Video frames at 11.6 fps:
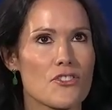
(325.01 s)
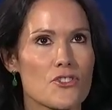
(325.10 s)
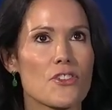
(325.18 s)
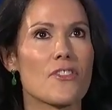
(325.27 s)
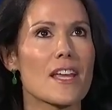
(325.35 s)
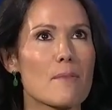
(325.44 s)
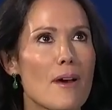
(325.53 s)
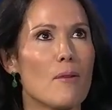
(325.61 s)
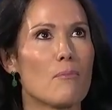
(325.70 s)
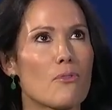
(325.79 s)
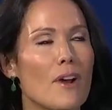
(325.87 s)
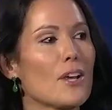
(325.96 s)
should think about
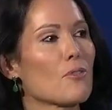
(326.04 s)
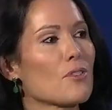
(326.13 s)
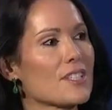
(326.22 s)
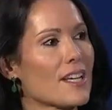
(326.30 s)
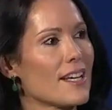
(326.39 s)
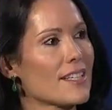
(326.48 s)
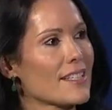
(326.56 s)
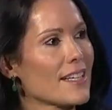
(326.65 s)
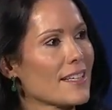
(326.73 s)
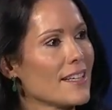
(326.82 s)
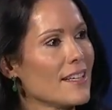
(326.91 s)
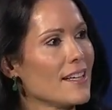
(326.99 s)
prioritizing
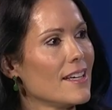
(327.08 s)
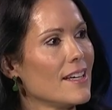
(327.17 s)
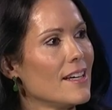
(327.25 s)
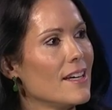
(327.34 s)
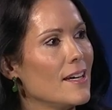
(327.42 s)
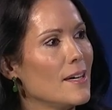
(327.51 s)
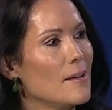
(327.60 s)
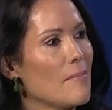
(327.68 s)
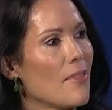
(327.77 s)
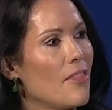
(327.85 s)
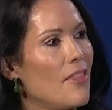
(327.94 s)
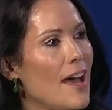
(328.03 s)

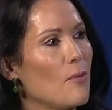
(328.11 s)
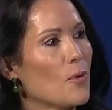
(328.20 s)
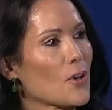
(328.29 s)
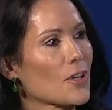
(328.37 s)
that work?